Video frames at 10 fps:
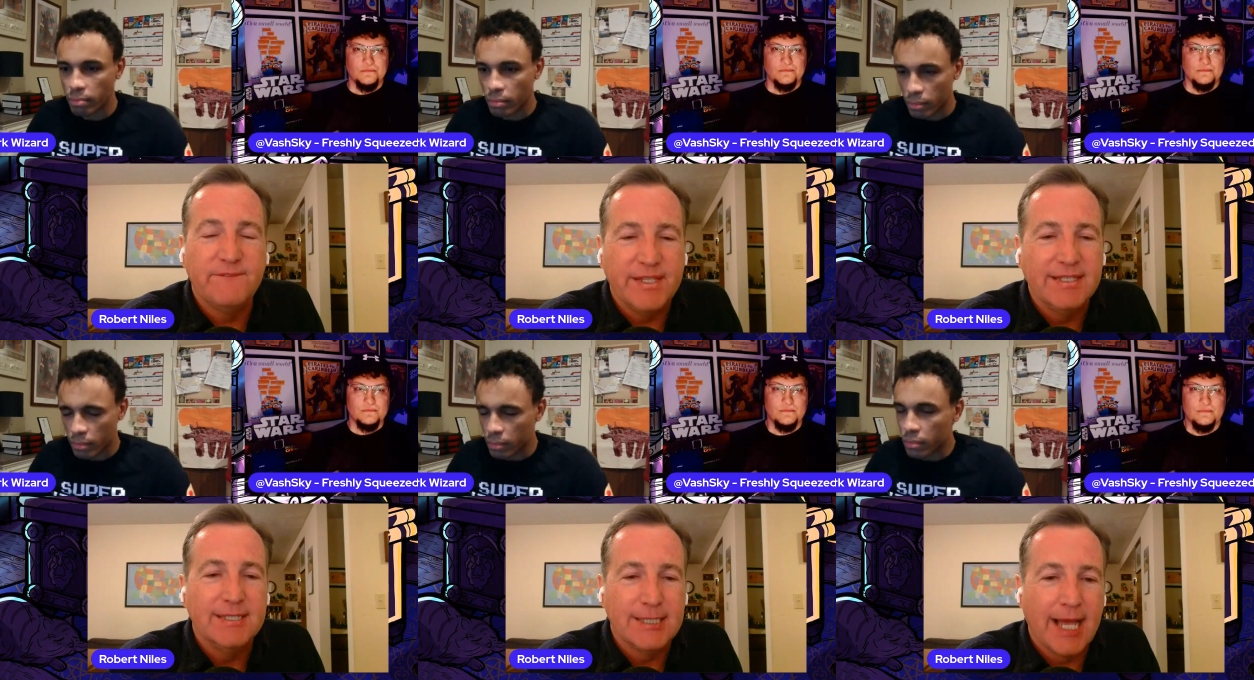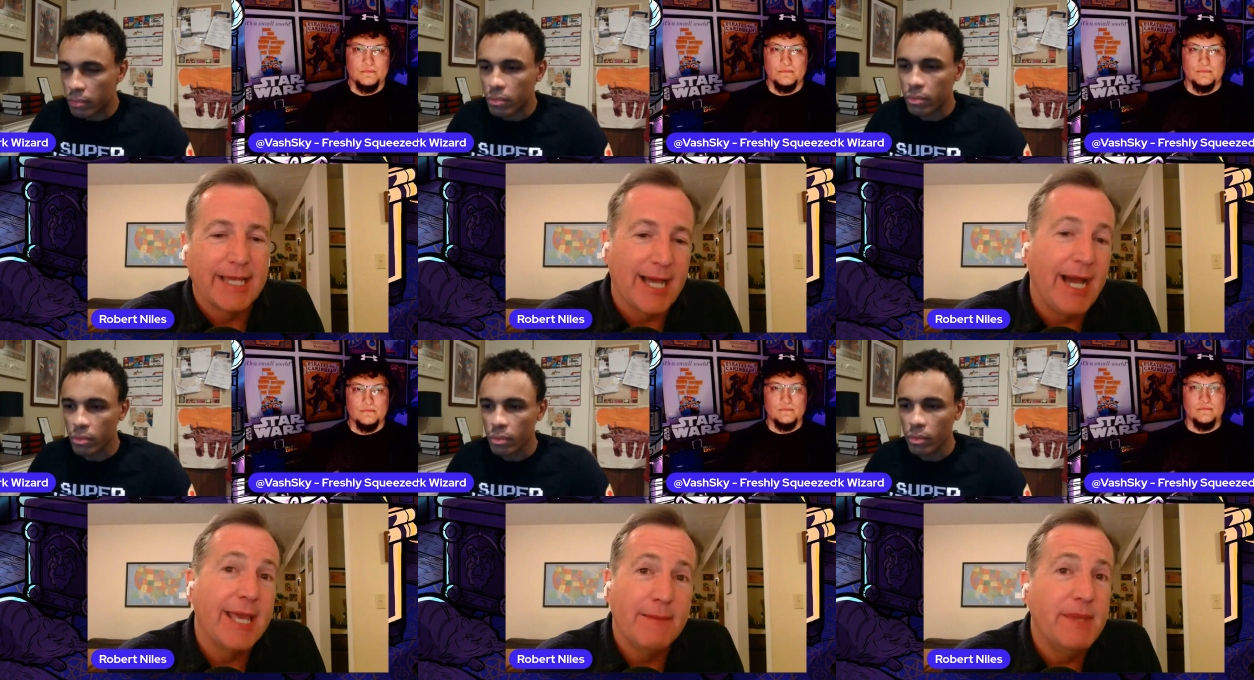Speaker 1: feel like
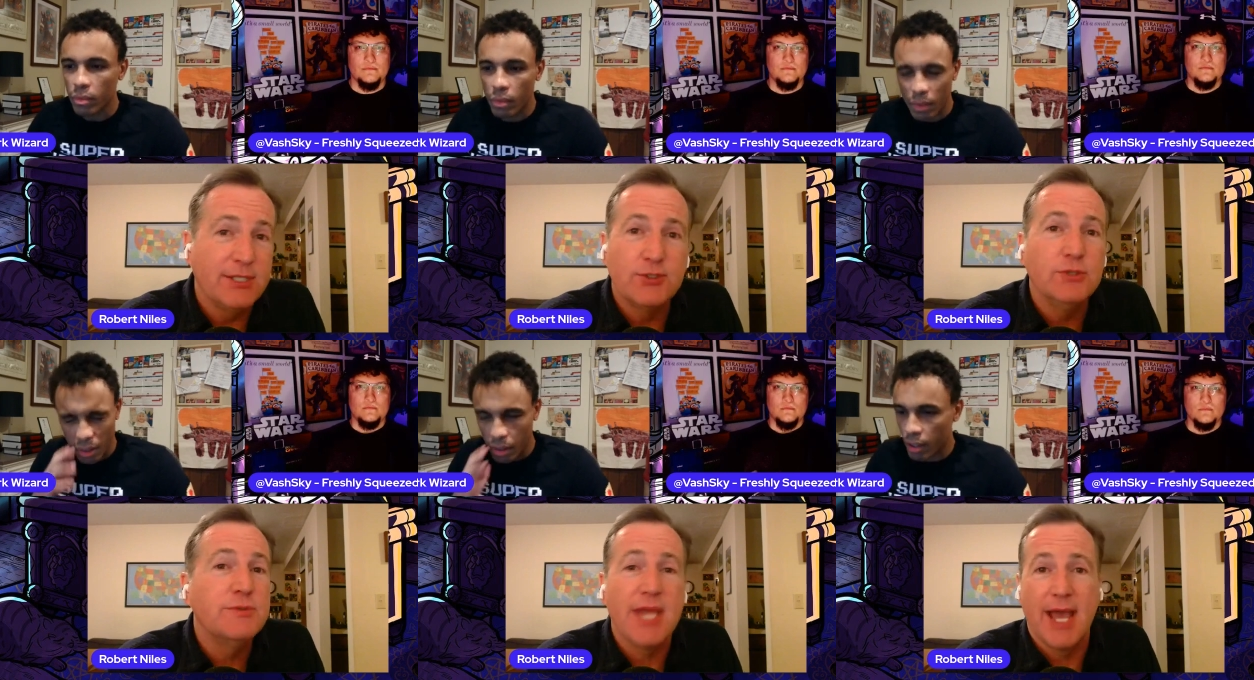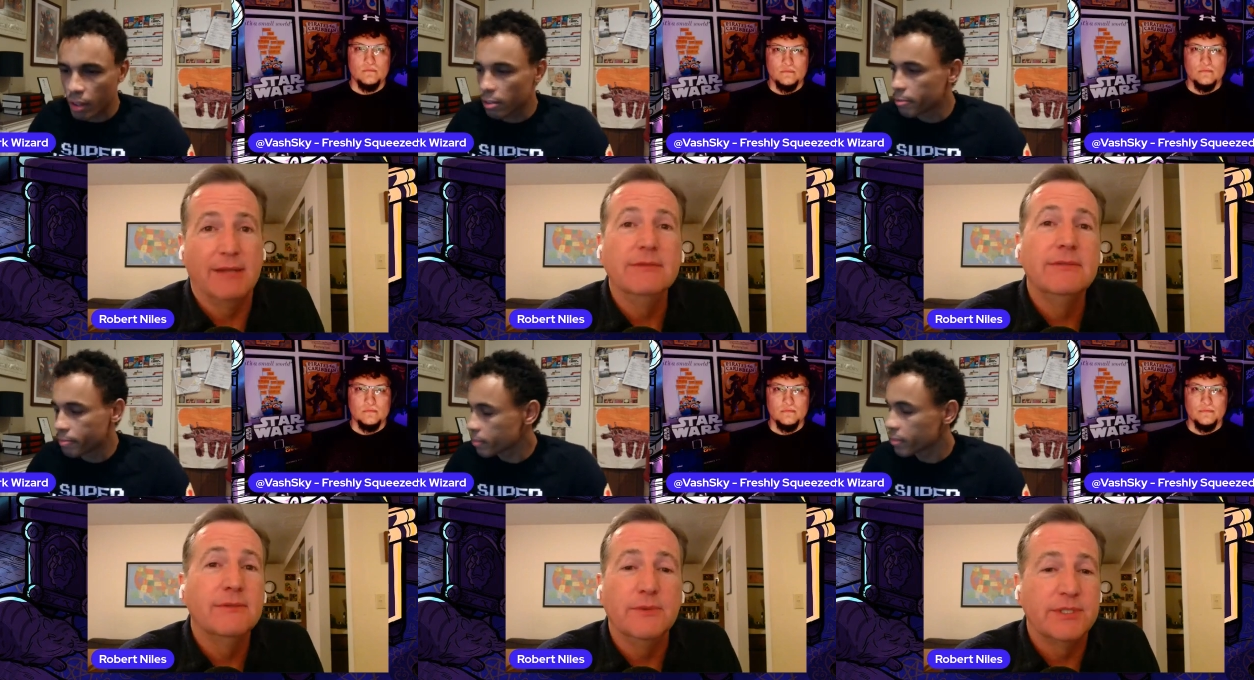I am in Toontown,
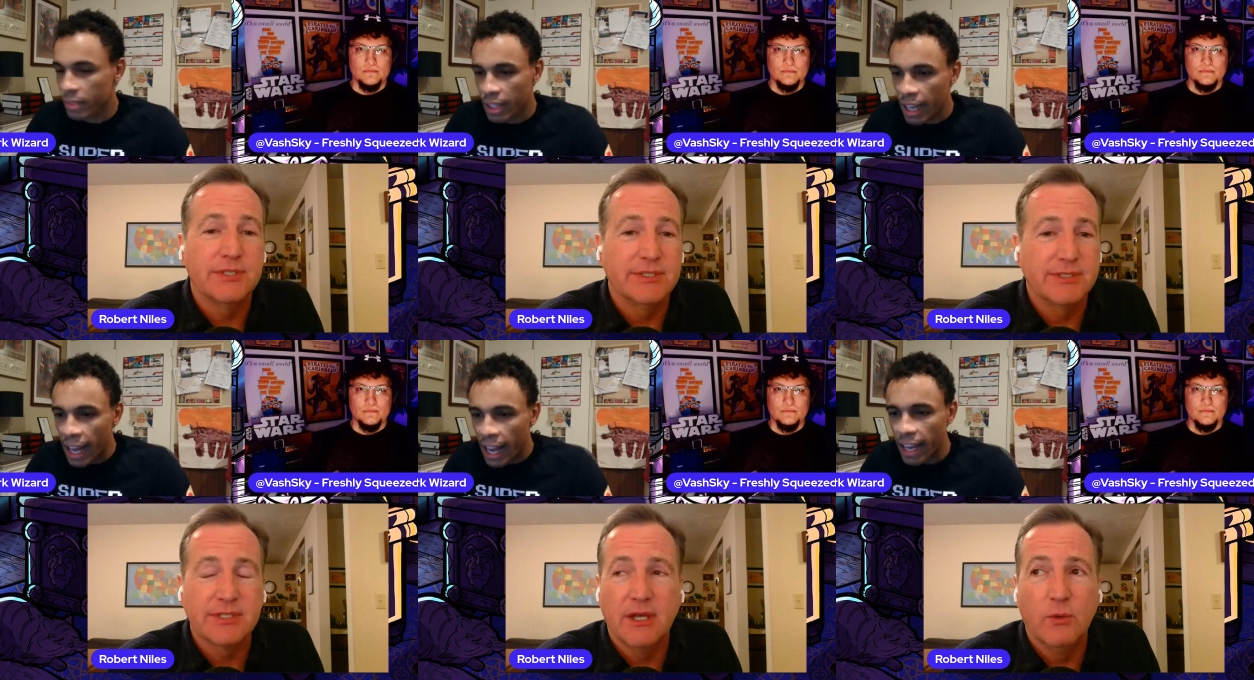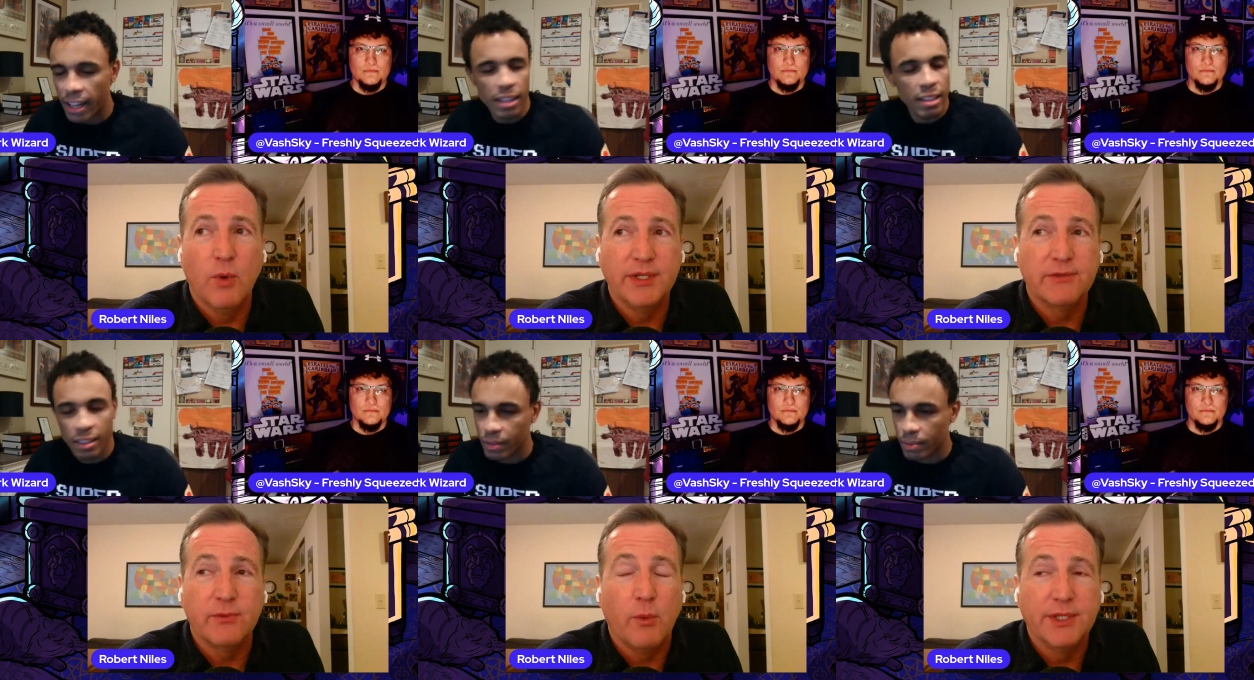which mm. is a
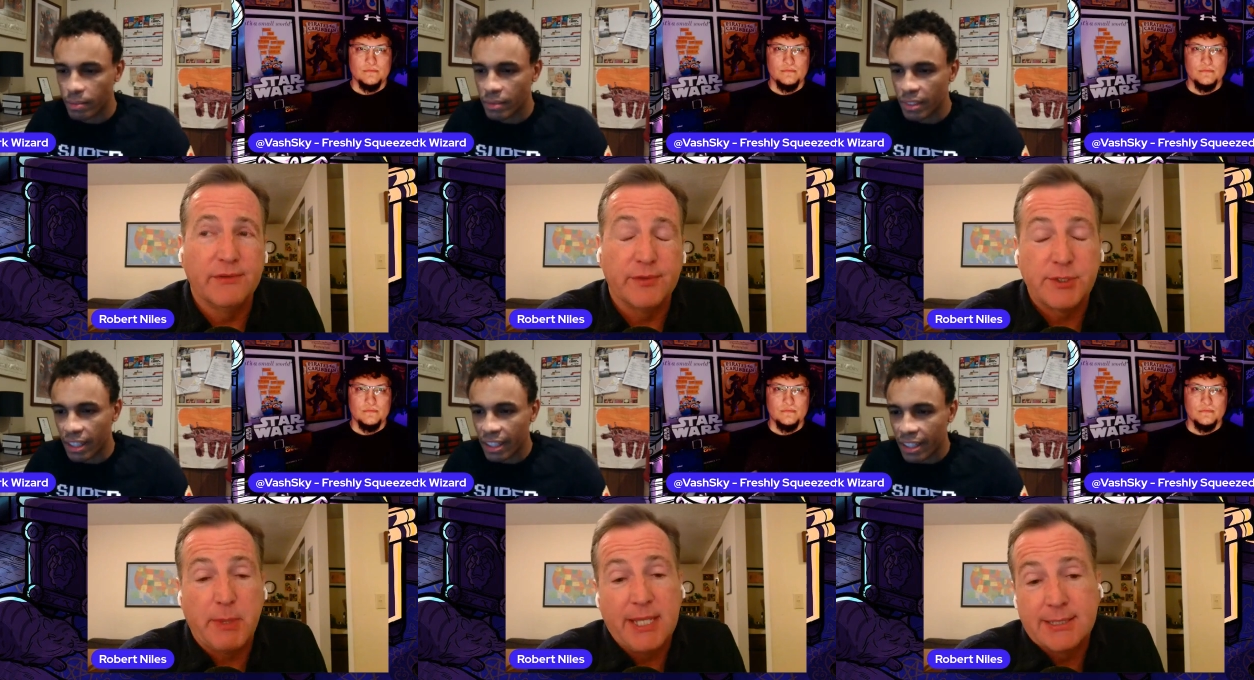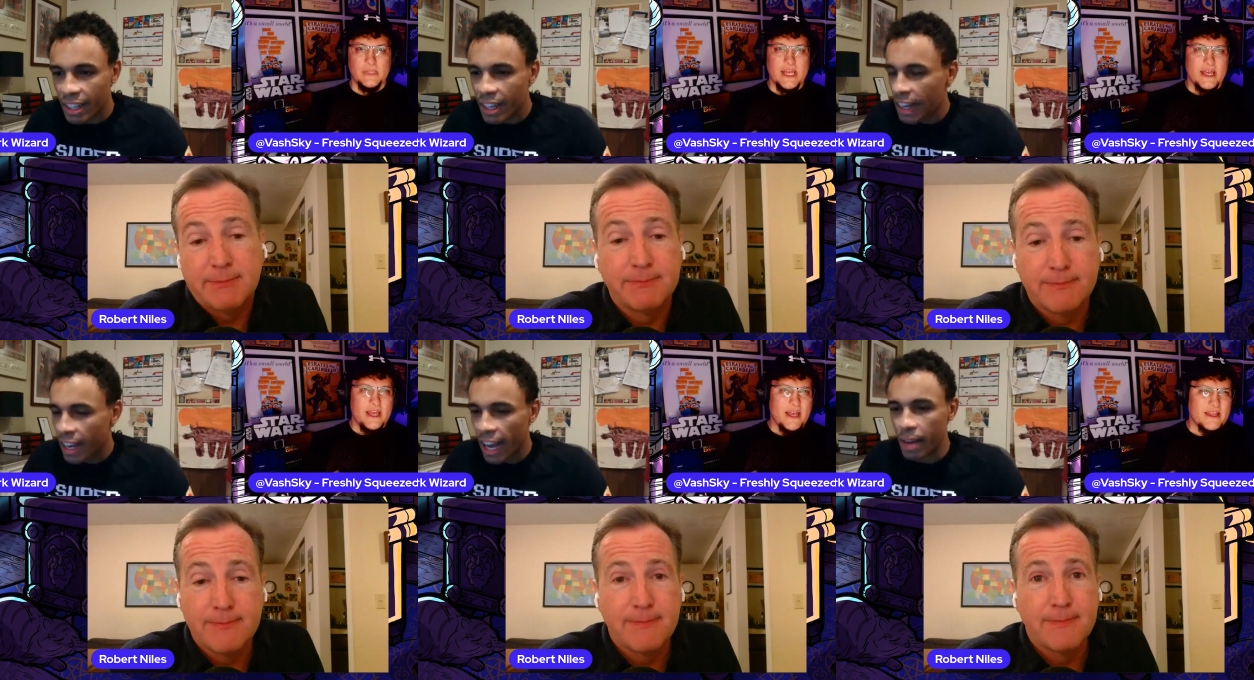
Speaker 2: wonderful one space.
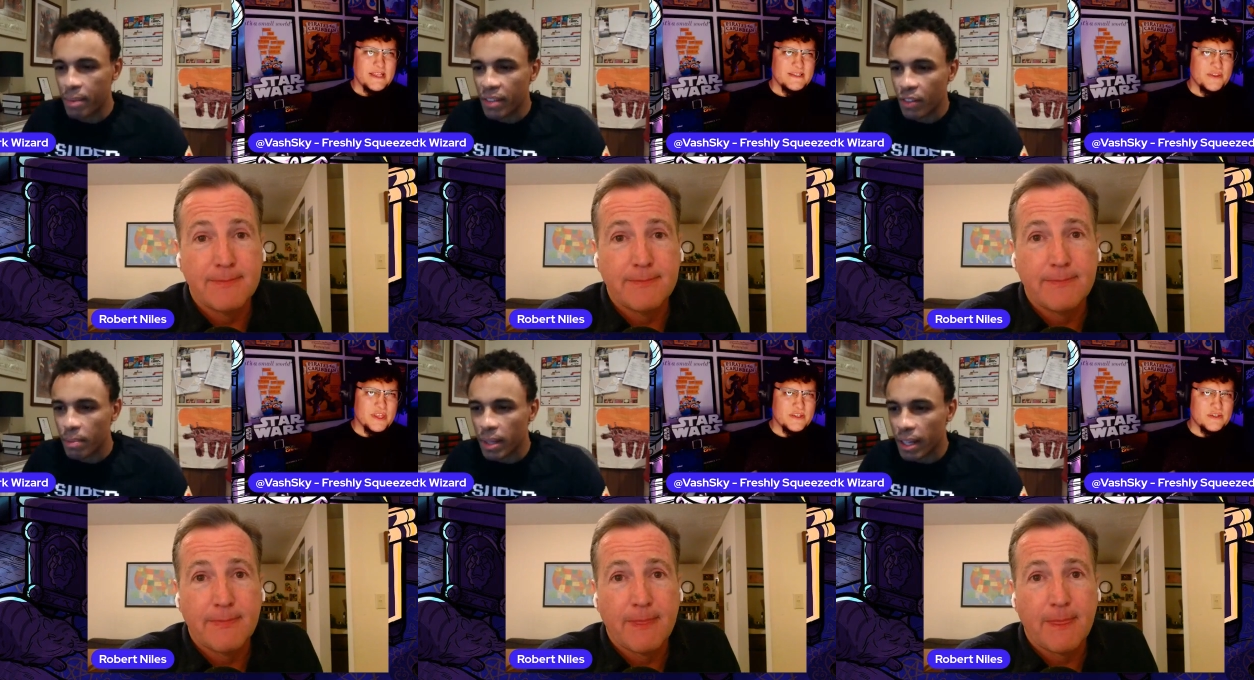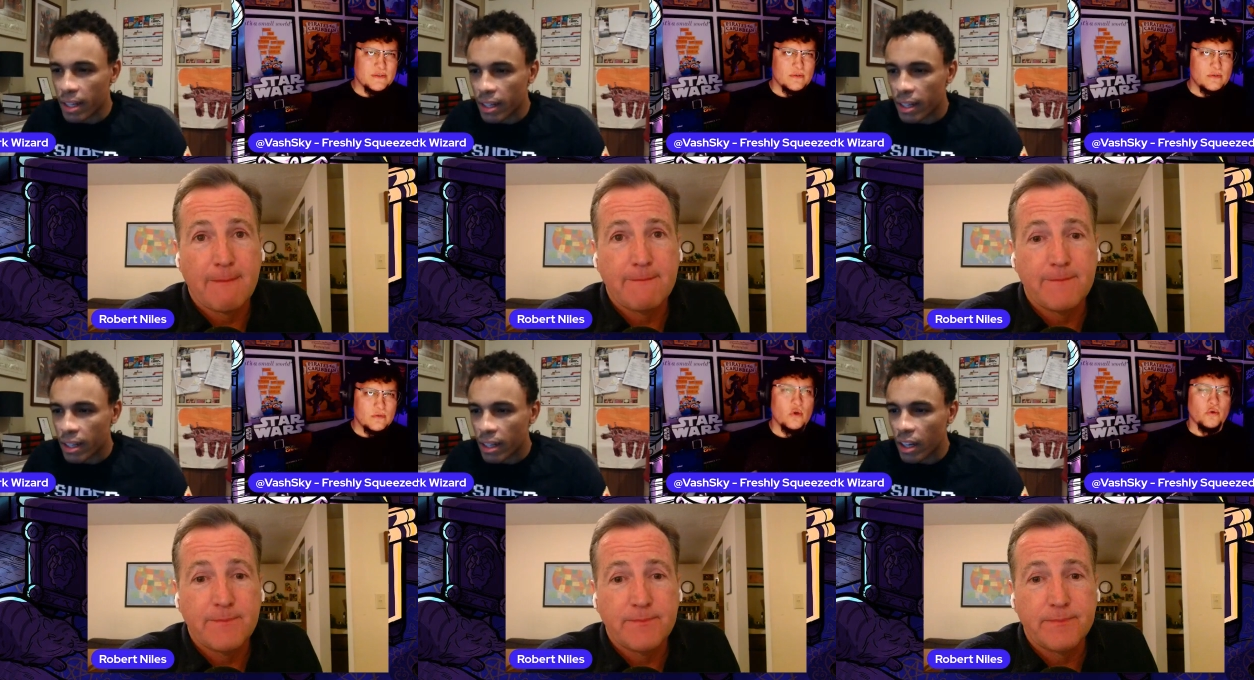And I mean, from the
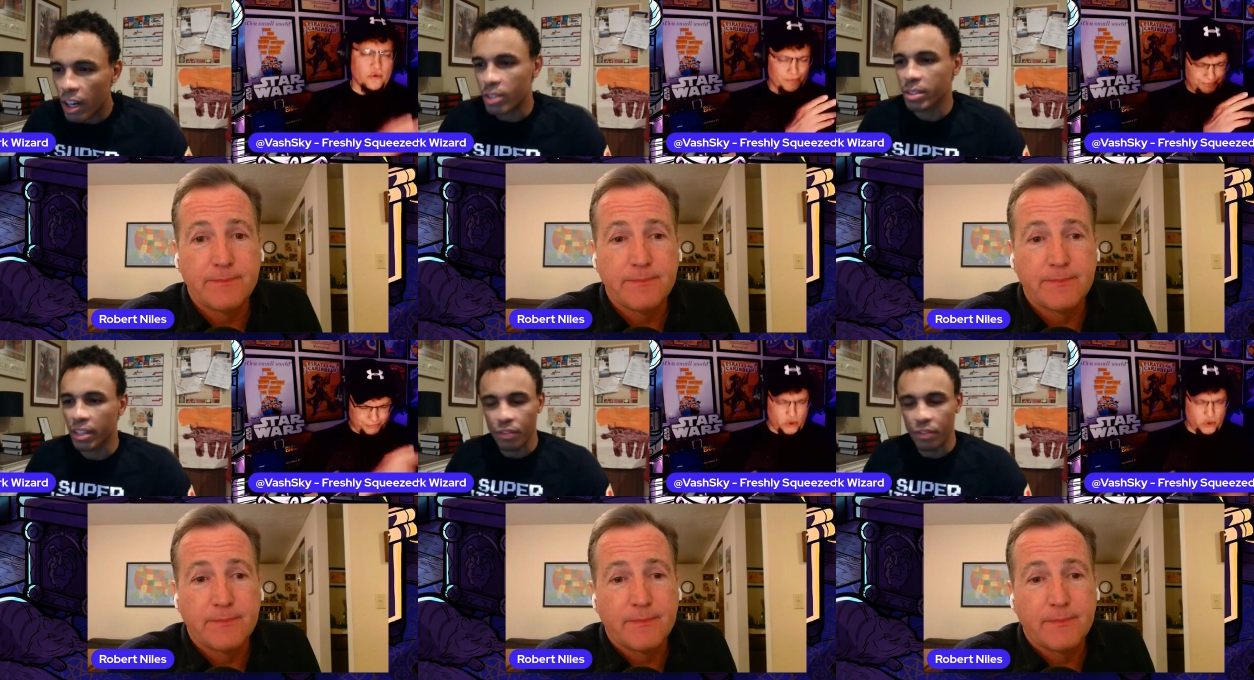Okay. Oh, I